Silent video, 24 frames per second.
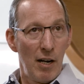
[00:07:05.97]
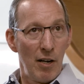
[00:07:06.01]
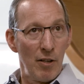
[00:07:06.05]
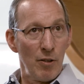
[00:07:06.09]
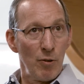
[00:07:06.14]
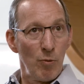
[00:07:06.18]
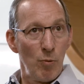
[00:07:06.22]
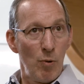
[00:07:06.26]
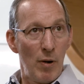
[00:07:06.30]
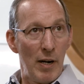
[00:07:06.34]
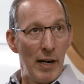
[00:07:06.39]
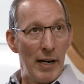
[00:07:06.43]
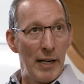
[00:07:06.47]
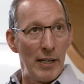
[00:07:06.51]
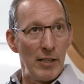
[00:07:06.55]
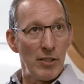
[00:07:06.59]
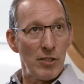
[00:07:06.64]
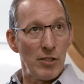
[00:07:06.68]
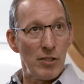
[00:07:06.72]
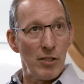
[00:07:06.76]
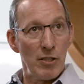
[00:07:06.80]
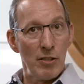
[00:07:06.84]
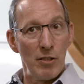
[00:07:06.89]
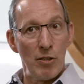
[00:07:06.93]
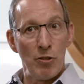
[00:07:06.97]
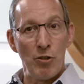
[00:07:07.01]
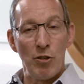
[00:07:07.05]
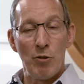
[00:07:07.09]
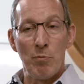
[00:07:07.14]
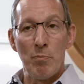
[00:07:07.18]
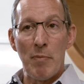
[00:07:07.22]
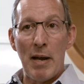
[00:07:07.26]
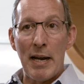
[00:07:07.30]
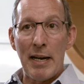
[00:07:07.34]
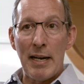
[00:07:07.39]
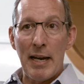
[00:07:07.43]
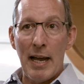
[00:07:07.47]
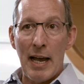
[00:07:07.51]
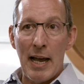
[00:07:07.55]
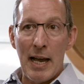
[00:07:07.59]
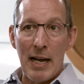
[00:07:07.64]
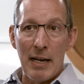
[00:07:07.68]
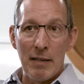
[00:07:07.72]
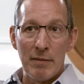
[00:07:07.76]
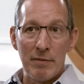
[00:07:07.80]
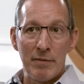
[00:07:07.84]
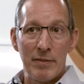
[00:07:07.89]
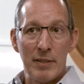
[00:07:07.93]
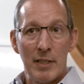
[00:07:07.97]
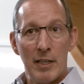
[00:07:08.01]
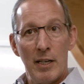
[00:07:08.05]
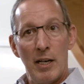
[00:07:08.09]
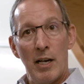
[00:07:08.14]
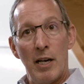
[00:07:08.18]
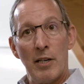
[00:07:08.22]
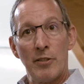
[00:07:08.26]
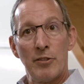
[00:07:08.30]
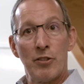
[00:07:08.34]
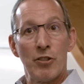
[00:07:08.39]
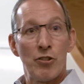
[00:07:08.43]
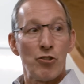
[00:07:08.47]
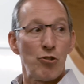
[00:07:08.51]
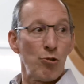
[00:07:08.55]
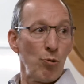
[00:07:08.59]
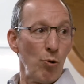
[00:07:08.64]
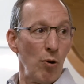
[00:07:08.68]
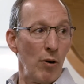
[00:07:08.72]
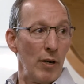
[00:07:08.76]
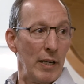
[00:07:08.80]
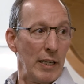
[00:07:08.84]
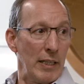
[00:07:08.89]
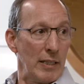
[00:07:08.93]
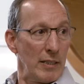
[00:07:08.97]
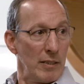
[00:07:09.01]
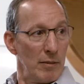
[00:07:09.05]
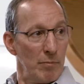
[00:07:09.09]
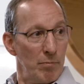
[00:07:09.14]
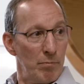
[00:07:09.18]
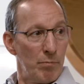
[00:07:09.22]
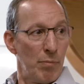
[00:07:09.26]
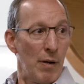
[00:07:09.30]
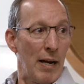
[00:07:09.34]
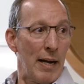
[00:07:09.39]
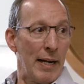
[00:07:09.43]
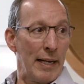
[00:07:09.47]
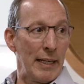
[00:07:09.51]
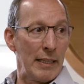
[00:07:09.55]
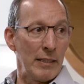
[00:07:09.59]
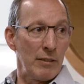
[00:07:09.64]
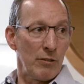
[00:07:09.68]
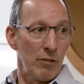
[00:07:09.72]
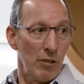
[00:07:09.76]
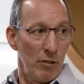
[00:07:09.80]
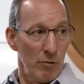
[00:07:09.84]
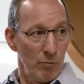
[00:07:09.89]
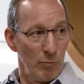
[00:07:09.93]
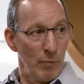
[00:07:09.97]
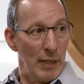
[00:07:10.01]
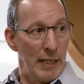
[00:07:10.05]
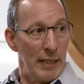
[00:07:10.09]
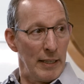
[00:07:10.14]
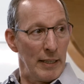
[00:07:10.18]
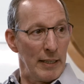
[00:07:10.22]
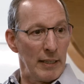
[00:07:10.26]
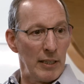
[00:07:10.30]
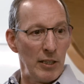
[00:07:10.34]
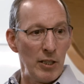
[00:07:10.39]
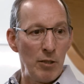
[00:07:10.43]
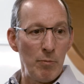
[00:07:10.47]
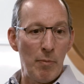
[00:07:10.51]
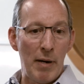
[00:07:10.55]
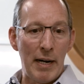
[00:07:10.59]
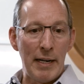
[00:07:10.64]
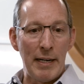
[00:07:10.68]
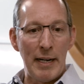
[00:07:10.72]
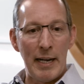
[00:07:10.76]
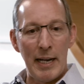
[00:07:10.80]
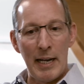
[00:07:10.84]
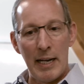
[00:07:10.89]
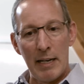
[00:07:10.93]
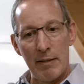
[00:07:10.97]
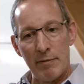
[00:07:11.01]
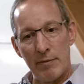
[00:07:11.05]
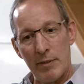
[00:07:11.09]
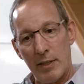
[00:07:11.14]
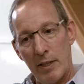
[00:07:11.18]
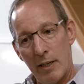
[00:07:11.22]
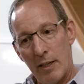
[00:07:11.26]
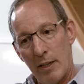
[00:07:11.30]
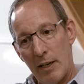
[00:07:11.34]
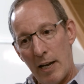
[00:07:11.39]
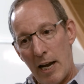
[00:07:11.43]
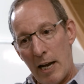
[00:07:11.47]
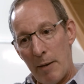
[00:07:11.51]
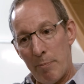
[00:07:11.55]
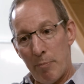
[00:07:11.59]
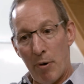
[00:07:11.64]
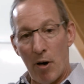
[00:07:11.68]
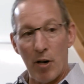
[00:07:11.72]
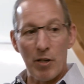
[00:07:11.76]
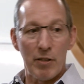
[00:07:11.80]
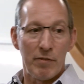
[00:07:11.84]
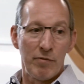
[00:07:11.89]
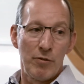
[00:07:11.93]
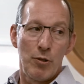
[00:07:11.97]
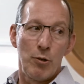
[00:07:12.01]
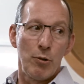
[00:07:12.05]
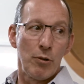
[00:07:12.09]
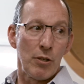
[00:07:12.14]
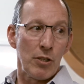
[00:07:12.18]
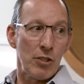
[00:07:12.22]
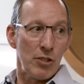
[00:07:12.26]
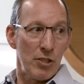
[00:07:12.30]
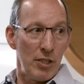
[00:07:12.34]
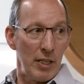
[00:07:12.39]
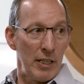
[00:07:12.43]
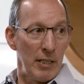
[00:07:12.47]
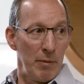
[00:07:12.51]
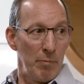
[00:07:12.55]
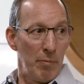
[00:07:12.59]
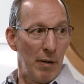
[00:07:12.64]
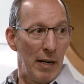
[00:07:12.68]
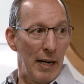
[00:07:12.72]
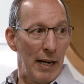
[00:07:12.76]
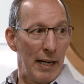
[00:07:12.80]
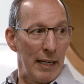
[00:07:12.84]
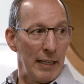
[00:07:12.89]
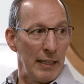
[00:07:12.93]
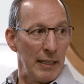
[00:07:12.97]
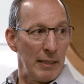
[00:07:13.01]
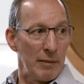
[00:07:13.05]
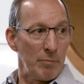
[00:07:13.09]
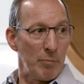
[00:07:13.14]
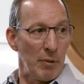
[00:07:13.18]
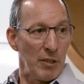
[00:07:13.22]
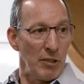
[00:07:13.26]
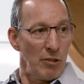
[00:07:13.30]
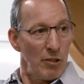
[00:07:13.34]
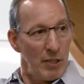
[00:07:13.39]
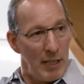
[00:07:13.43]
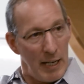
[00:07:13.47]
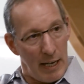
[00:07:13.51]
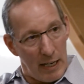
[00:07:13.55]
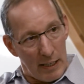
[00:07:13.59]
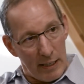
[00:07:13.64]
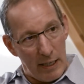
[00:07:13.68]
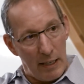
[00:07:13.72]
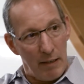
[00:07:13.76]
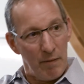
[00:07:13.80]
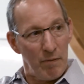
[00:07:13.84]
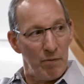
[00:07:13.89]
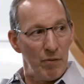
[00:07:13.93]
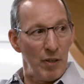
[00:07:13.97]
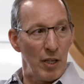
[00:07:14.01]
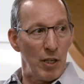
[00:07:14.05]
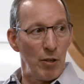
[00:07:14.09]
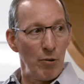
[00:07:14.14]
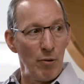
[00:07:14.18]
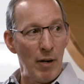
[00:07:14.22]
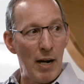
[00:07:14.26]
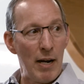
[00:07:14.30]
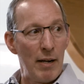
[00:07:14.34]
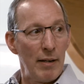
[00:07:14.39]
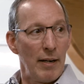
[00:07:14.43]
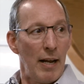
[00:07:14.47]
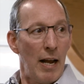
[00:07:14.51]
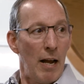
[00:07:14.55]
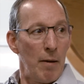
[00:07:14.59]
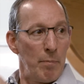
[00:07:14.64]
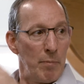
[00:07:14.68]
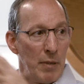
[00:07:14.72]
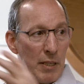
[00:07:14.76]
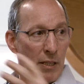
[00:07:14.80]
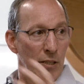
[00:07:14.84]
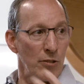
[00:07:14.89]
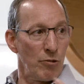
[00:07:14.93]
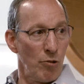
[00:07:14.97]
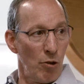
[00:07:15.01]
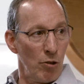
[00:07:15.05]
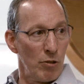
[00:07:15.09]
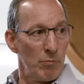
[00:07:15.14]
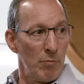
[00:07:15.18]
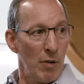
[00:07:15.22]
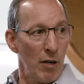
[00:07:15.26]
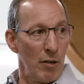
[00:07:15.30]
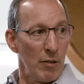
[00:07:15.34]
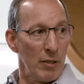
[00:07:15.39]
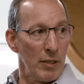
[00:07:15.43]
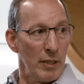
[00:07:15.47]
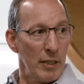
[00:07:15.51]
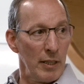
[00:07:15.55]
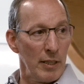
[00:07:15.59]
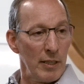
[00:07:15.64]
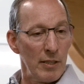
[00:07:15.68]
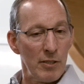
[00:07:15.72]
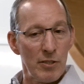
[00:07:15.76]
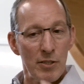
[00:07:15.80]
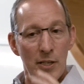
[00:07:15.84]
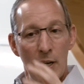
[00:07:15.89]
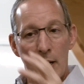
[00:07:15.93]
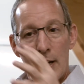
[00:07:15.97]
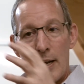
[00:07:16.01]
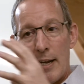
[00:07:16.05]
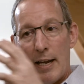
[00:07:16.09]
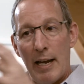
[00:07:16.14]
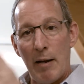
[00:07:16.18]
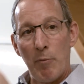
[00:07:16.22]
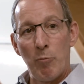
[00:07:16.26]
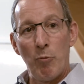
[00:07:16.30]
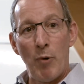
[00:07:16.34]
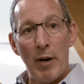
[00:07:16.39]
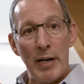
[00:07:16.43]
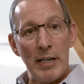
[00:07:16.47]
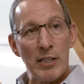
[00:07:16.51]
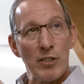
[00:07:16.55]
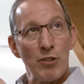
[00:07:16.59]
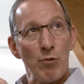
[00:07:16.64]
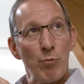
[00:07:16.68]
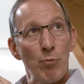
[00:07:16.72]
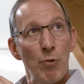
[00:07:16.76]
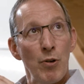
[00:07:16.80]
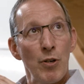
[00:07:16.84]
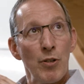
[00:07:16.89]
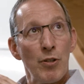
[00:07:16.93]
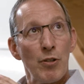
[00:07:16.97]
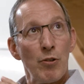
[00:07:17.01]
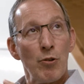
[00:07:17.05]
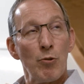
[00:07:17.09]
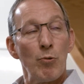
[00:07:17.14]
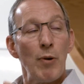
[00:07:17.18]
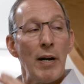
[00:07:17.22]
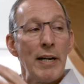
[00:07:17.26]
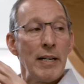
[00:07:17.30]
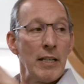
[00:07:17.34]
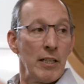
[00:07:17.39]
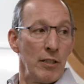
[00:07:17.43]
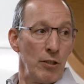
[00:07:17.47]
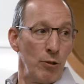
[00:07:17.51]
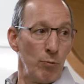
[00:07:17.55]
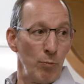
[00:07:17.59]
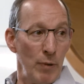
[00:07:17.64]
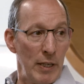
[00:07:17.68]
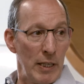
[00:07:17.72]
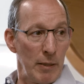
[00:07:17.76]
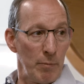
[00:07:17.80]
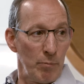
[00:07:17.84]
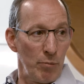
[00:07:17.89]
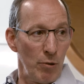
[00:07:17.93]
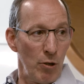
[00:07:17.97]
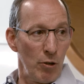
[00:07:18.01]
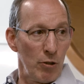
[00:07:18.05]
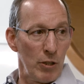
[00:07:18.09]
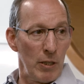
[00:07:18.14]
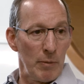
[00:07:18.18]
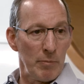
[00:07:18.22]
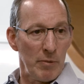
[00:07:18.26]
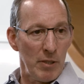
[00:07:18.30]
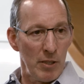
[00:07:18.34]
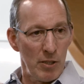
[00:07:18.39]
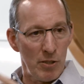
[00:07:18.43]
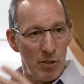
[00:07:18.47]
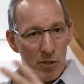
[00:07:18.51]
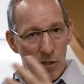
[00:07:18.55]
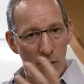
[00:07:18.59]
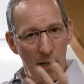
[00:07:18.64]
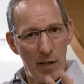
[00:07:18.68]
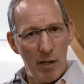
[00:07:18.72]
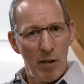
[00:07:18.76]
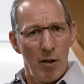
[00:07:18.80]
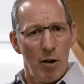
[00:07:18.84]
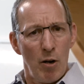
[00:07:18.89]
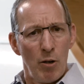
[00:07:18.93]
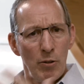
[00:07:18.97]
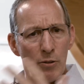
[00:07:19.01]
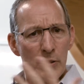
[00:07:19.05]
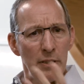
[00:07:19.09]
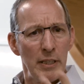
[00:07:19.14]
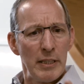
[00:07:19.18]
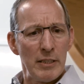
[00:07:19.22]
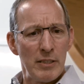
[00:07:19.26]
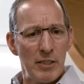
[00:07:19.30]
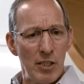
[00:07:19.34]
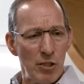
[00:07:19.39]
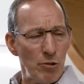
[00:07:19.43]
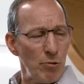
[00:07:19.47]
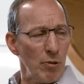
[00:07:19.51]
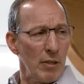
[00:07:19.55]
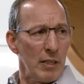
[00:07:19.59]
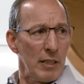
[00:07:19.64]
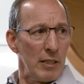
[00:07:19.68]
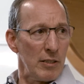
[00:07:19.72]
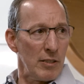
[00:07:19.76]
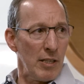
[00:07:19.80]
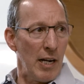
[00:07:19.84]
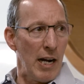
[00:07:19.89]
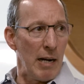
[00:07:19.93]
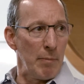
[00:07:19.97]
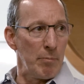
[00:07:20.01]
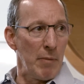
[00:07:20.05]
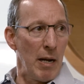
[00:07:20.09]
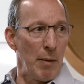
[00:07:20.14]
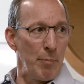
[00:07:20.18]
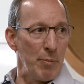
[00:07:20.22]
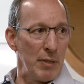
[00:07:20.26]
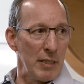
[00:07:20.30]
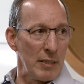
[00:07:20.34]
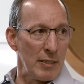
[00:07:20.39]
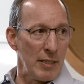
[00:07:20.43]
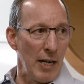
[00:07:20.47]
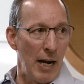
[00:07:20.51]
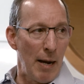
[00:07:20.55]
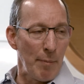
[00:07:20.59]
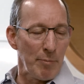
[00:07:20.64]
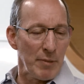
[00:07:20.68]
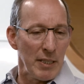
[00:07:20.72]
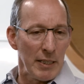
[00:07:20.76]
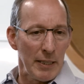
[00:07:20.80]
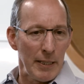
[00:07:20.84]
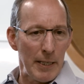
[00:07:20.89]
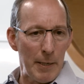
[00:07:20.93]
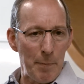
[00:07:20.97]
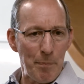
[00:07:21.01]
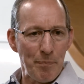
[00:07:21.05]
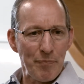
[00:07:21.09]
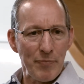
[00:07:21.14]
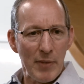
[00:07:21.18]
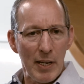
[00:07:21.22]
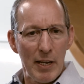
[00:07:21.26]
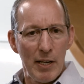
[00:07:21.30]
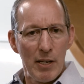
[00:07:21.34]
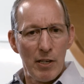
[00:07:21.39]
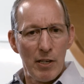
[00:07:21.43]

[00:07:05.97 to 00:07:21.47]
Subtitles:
Otherwise, you may have Detroit buying reading, and you might have a part of New York City buying it, but you can't kind of figure out how big the total market is and when it's worth creating a new reading program, because only a district at a time might be adopting it.